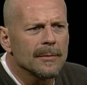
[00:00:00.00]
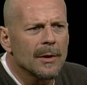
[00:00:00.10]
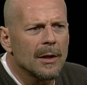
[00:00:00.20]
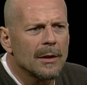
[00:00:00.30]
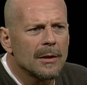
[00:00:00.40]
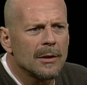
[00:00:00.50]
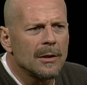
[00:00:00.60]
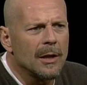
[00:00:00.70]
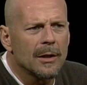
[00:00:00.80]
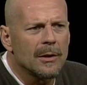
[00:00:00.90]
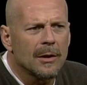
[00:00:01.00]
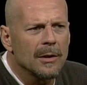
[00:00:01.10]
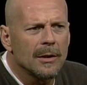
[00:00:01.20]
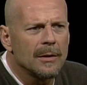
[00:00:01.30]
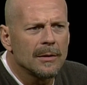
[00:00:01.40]
I could I could
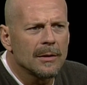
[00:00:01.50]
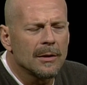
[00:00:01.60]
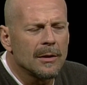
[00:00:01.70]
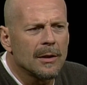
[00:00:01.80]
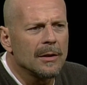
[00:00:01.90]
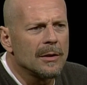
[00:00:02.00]
hardly could hardly